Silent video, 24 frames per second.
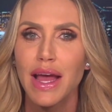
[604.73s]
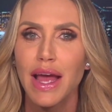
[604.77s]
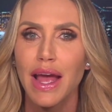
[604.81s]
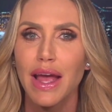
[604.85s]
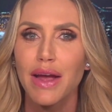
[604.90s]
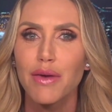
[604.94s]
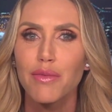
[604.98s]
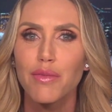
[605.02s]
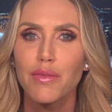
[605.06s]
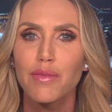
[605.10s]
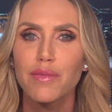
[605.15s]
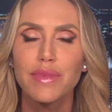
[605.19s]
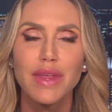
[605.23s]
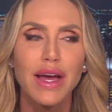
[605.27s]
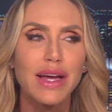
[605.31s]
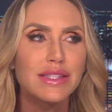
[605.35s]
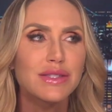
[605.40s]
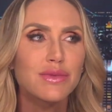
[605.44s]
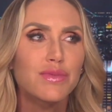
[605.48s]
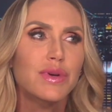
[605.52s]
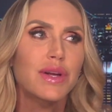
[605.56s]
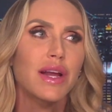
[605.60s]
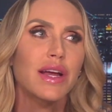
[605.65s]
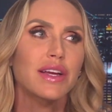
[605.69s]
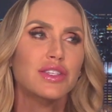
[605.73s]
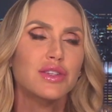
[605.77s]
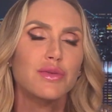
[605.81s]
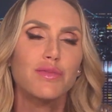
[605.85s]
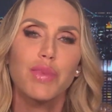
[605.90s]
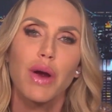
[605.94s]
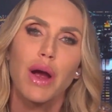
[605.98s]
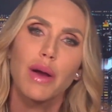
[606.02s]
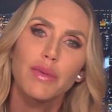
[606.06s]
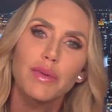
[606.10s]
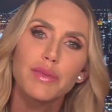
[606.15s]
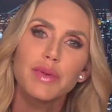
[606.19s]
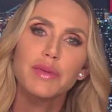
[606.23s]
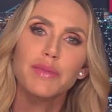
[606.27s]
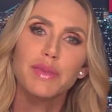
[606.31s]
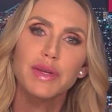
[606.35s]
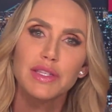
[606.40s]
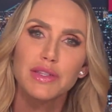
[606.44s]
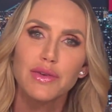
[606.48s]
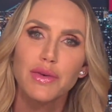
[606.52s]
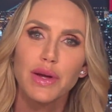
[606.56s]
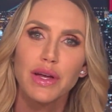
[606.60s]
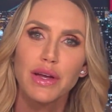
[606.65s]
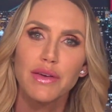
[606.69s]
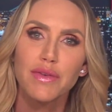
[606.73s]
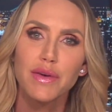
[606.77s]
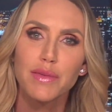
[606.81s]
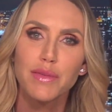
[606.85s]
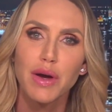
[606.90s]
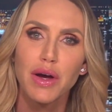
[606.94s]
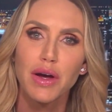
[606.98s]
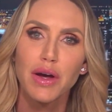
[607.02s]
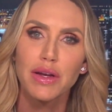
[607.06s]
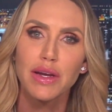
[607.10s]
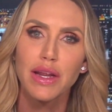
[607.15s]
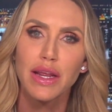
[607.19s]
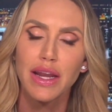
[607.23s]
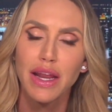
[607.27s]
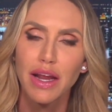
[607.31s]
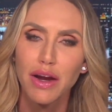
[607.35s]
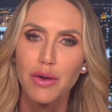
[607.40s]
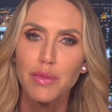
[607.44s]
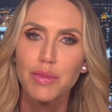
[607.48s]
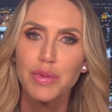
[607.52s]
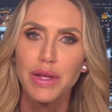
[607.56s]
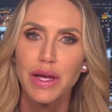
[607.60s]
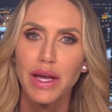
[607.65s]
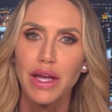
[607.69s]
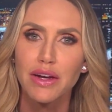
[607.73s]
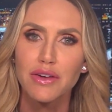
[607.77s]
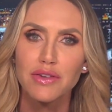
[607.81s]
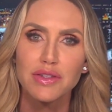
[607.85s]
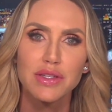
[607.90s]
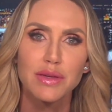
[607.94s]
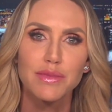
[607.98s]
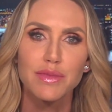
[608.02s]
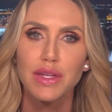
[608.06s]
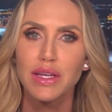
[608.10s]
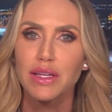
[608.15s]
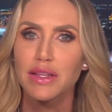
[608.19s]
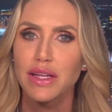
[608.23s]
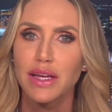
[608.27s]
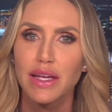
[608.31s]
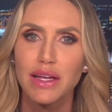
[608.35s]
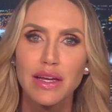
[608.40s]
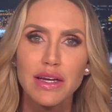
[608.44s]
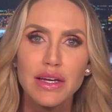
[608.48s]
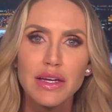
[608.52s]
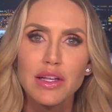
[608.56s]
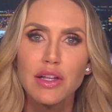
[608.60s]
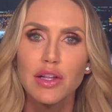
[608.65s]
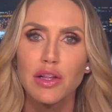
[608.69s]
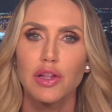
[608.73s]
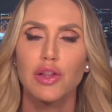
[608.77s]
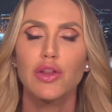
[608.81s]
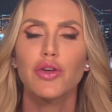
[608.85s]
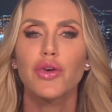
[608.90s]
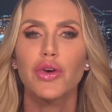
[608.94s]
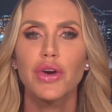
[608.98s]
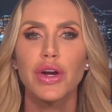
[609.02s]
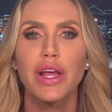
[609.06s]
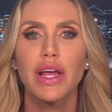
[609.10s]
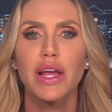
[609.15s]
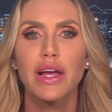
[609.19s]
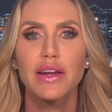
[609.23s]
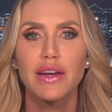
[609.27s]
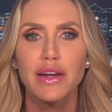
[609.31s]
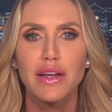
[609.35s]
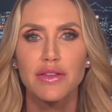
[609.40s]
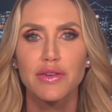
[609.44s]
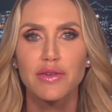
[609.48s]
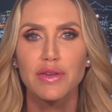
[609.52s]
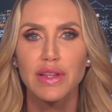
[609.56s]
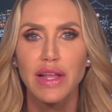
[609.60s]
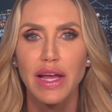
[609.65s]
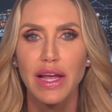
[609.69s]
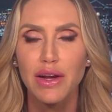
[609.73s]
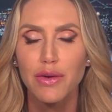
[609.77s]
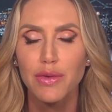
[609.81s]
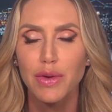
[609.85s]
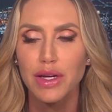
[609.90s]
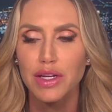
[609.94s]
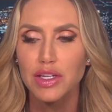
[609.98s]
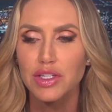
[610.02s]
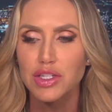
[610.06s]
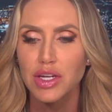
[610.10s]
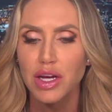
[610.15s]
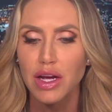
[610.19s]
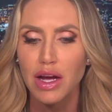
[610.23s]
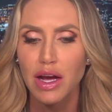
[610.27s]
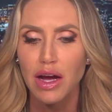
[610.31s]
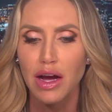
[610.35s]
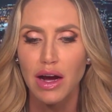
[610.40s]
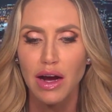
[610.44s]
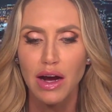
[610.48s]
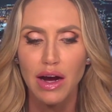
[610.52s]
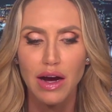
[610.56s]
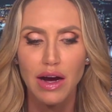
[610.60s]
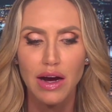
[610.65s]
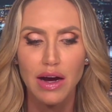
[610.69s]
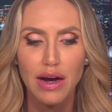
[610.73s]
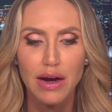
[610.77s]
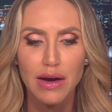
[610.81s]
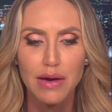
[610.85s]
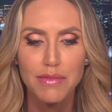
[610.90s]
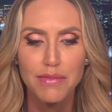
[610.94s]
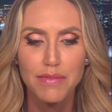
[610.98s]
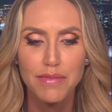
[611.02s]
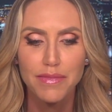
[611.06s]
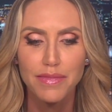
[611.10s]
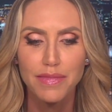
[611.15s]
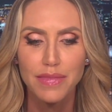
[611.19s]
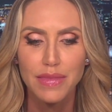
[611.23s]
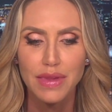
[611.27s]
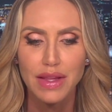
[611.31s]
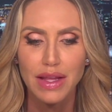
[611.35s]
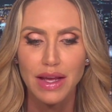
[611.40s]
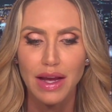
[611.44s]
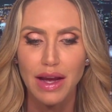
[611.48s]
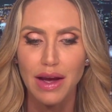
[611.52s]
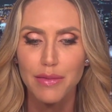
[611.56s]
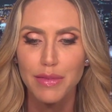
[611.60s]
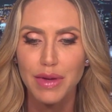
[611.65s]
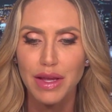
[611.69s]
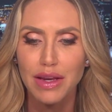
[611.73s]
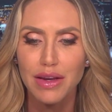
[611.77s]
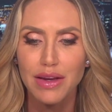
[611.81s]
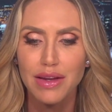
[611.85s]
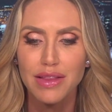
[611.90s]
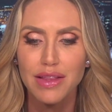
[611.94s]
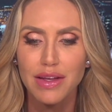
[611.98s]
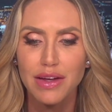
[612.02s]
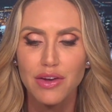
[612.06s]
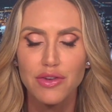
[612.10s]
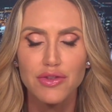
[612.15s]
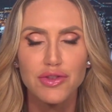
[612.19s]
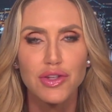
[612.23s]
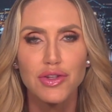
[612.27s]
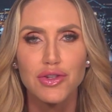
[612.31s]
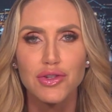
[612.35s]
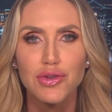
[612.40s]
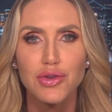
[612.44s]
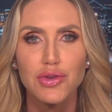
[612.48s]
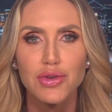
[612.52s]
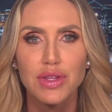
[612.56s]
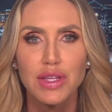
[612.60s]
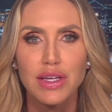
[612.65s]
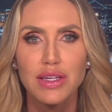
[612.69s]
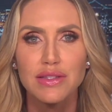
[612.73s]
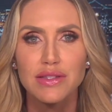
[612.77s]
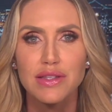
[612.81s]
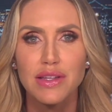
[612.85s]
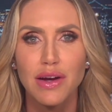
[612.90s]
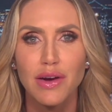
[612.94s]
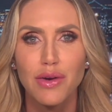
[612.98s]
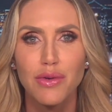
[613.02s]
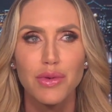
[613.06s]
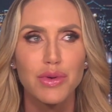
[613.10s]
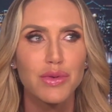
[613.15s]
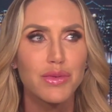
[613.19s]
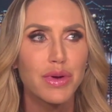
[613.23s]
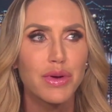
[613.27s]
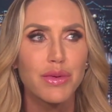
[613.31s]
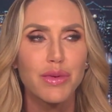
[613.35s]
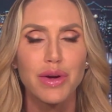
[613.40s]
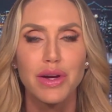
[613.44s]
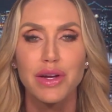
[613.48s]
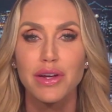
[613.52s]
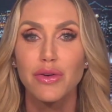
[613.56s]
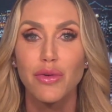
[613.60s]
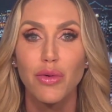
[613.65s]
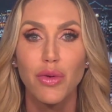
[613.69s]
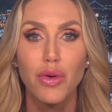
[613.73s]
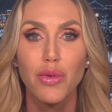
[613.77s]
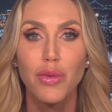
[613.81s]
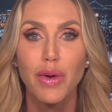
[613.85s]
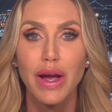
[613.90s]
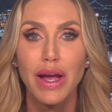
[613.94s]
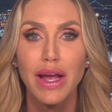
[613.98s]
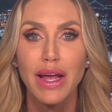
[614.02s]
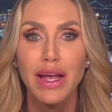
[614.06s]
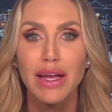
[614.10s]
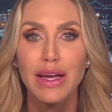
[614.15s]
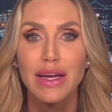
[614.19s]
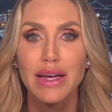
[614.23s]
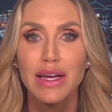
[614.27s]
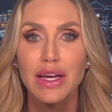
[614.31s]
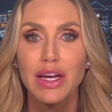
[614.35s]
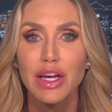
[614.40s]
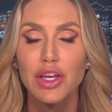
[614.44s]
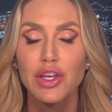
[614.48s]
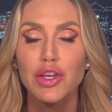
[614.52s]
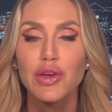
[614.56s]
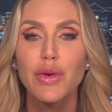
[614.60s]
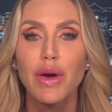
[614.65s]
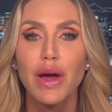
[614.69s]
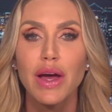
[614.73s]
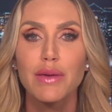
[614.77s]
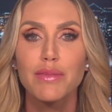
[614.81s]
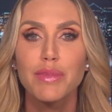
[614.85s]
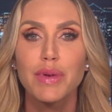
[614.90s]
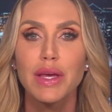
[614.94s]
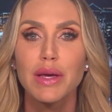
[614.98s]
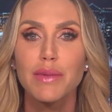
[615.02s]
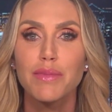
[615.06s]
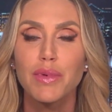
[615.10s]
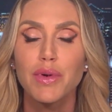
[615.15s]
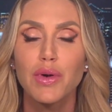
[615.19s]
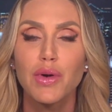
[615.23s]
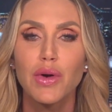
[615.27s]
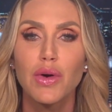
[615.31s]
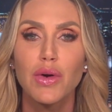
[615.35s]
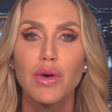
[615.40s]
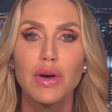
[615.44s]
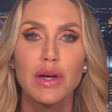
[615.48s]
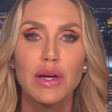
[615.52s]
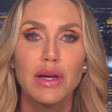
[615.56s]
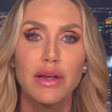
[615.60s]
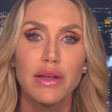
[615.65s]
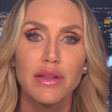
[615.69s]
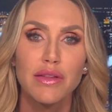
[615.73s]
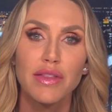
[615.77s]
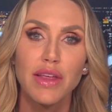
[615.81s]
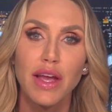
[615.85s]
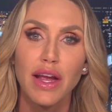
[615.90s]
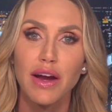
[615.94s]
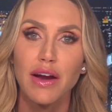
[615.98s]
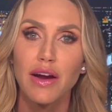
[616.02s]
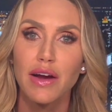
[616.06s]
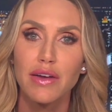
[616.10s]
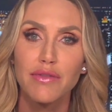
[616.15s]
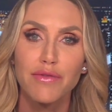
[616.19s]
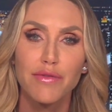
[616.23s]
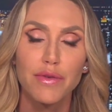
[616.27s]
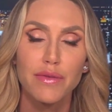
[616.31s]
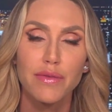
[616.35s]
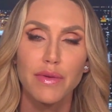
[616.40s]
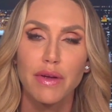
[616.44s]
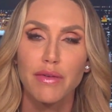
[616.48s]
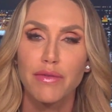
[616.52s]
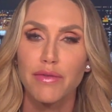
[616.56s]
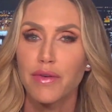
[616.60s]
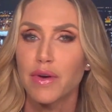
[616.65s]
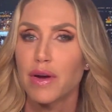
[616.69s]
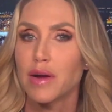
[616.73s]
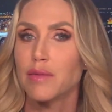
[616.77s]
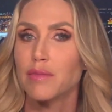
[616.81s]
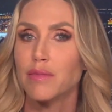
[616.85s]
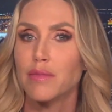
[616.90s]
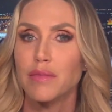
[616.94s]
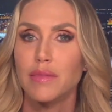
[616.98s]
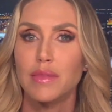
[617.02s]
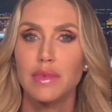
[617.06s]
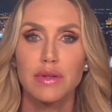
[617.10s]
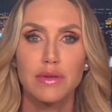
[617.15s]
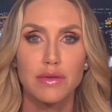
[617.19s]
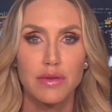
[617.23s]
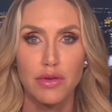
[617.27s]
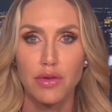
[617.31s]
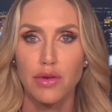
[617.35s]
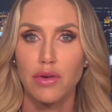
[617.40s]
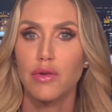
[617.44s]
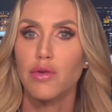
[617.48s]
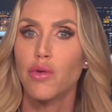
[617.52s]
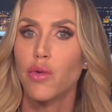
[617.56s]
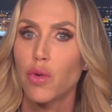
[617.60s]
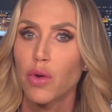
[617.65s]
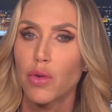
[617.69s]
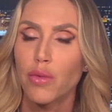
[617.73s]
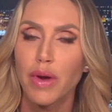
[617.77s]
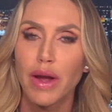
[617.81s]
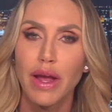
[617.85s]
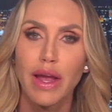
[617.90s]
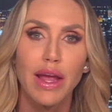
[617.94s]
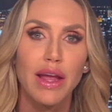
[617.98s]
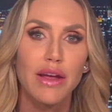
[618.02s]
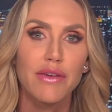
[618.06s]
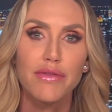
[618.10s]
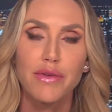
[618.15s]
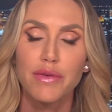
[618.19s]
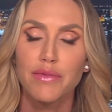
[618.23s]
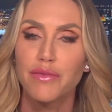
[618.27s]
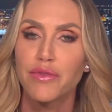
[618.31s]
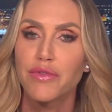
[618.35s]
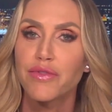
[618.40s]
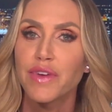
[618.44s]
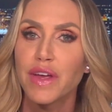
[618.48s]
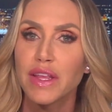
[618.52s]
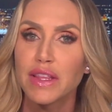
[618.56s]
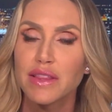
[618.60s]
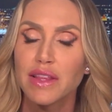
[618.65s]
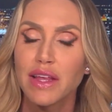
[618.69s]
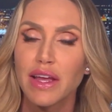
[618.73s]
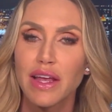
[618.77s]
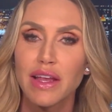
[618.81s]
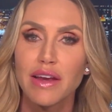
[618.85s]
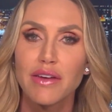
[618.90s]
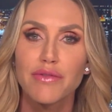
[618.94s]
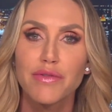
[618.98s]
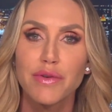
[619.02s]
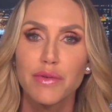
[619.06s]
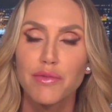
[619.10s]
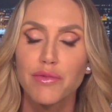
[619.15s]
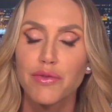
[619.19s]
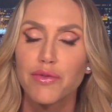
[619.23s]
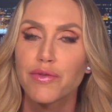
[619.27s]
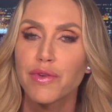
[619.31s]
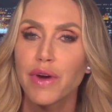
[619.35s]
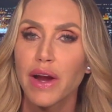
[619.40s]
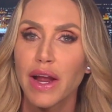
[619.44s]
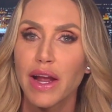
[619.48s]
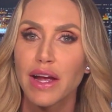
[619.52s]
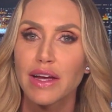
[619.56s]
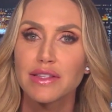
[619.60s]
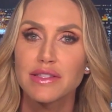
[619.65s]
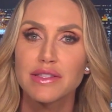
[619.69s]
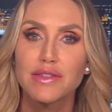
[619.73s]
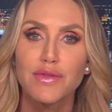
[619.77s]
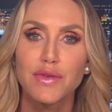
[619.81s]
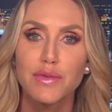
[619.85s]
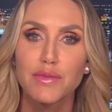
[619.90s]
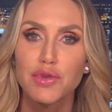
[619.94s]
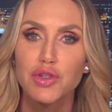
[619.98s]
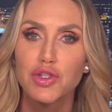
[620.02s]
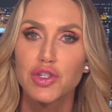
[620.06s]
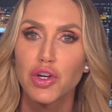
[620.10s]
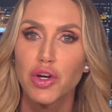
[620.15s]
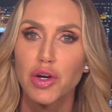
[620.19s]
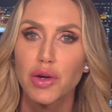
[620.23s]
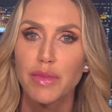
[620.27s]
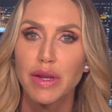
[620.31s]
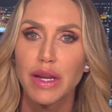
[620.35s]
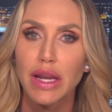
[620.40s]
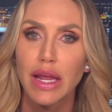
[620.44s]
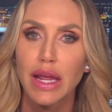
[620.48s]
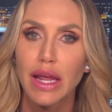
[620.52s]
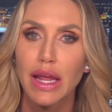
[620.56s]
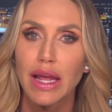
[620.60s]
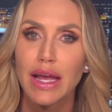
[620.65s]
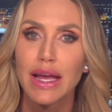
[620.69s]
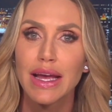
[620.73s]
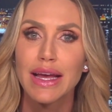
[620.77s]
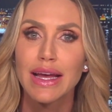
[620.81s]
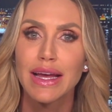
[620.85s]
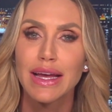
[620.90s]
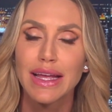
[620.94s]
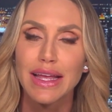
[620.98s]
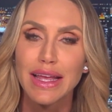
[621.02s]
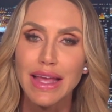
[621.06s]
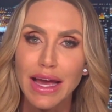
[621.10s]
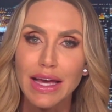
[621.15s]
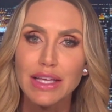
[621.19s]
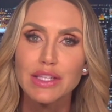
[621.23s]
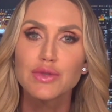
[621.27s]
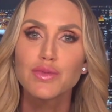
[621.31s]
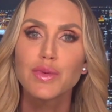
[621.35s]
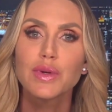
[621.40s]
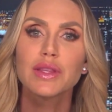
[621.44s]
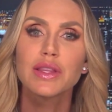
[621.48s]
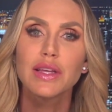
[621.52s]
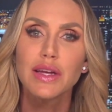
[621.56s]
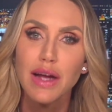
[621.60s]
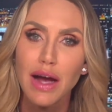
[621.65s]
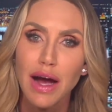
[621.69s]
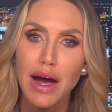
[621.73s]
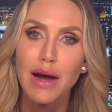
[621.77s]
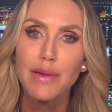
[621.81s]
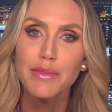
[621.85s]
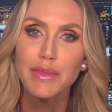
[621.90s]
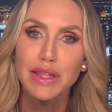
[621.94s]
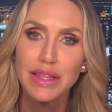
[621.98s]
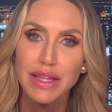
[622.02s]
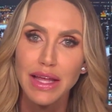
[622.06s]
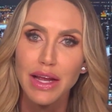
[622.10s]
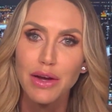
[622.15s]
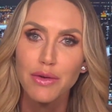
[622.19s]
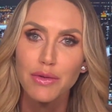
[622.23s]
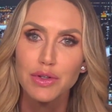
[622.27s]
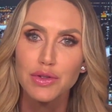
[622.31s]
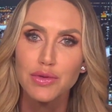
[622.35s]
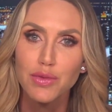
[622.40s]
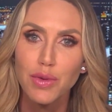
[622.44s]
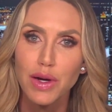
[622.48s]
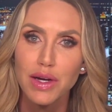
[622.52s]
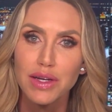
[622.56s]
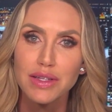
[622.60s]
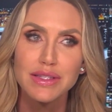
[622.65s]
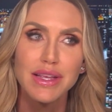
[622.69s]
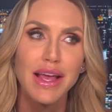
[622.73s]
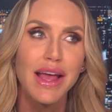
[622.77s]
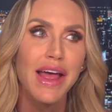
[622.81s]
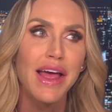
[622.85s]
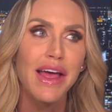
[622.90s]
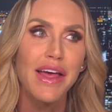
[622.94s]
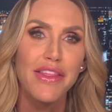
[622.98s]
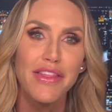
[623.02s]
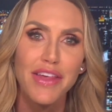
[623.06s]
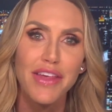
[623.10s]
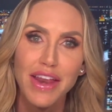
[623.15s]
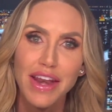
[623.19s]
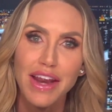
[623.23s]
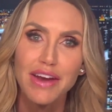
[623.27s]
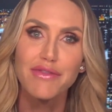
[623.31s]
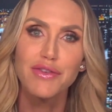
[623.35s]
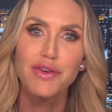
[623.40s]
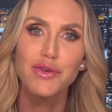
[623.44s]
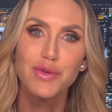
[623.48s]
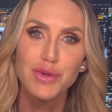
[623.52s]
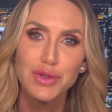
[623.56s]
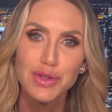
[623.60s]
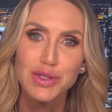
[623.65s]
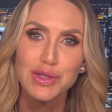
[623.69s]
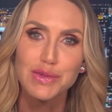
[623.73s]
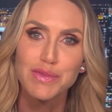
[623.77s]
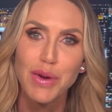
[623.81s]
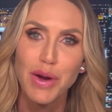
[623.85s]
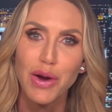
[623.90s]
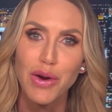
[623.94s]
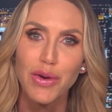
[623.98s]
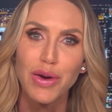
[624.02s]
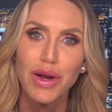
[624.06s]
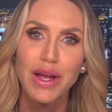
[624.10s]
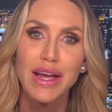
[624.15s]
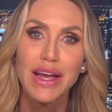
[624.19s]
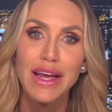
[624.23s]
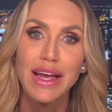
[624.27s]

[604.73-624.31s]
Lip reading: And that's what I should probably be doing if I'm on an airplane or something, like learning another language. I mean, the truth is, though, when we were in Norway, you had people there from Norway, from Finland, from France, from Germany. Guess what the common language was that everyone spoke?